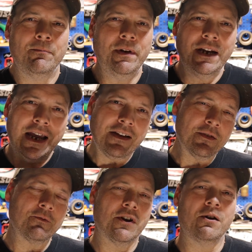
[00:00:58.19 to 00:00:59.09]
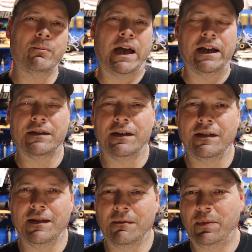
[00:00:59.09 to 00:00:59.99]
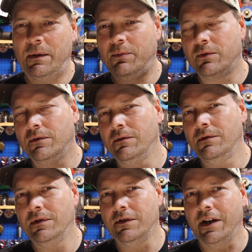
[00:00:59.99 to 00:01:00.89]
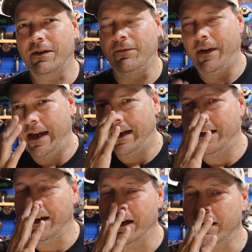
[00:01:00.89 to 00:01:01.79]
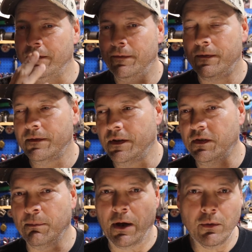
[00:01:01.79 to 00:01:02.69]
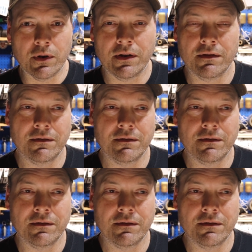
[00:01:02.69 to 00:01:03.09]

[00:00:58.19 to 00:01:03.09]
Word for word: But it has some drawbacks, and some people are not a fan of the smoke.